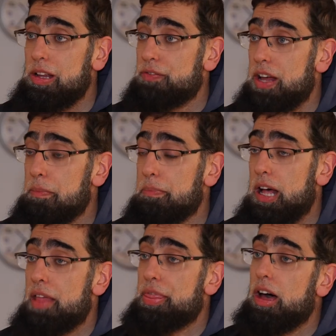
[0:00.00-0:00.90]
fell
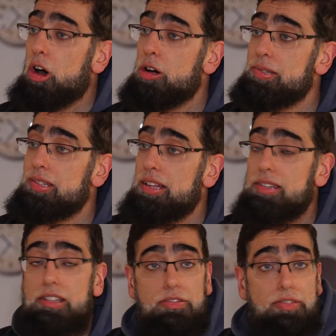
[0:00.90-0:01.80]
apart, that hope
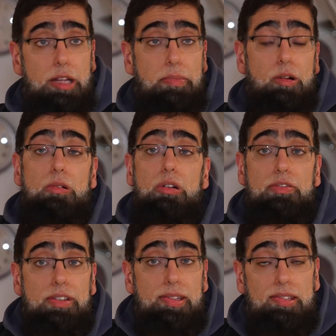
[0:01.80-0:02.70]
started to fade, but all
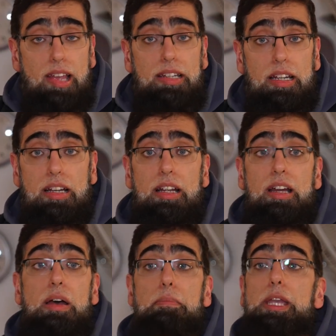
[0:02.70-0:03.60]
of a sudden,
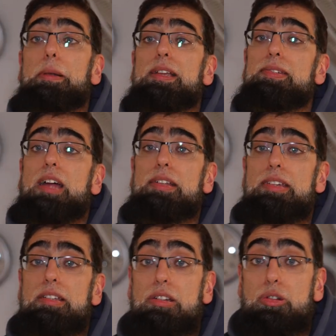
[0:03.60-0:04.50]
people are
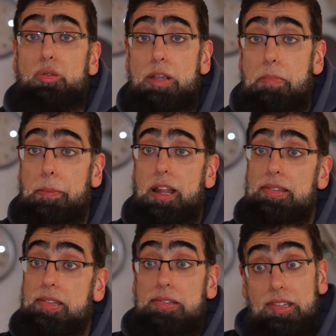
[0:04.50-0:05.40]
starting to dream, people are
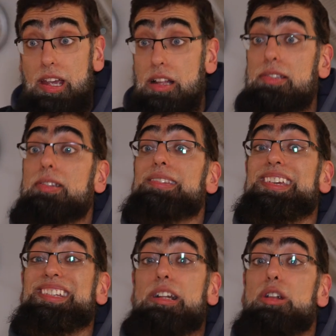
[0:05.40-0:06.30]
starting to see it,
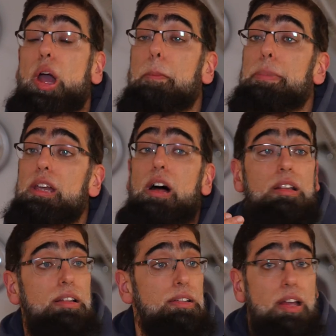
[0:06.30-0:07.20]
starting to look
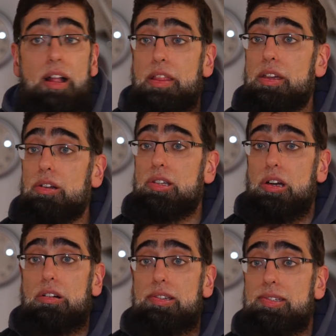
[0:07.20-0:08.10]
beyond the
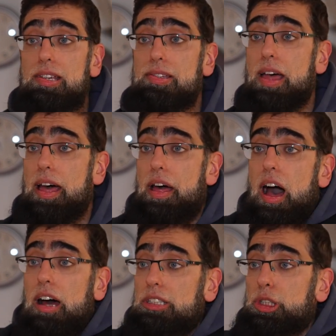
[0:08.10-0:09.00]
autocracies that
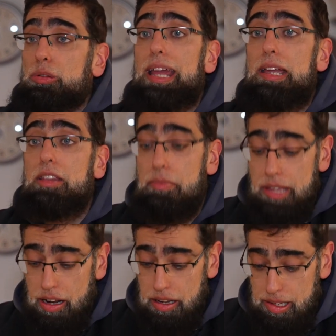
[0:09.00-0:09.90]
are dragging them
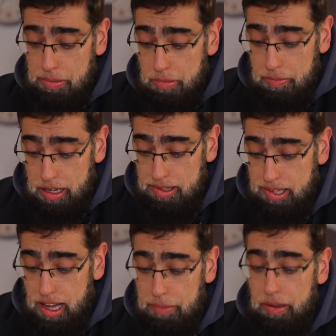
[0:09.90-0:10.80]
down at this moment in
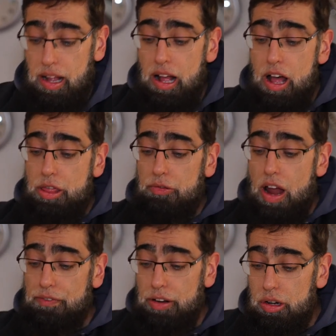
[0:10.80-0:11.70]
time. The
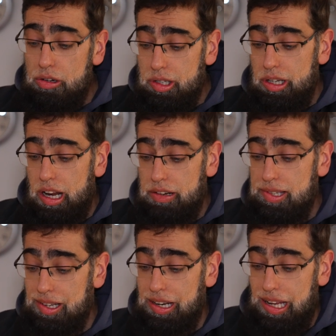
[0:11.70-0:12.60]

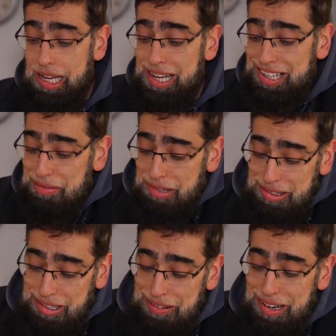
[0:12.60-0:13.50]
revolutionaries in Egypt and
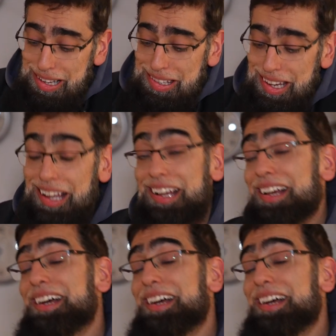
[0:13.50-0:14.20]
Tunisia,